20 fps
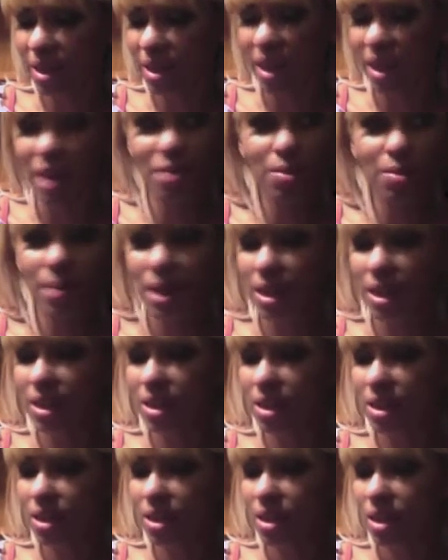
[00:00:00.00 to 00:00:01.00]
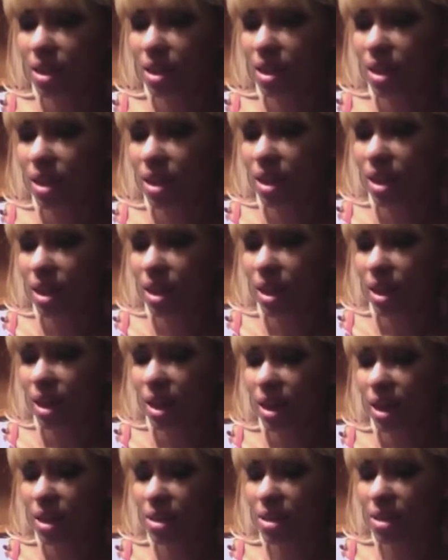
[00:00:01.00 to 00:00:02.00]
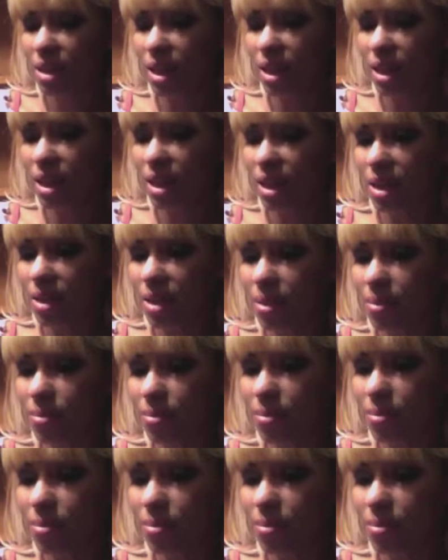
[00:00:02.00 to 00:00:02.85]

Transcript: everybody has the OMG.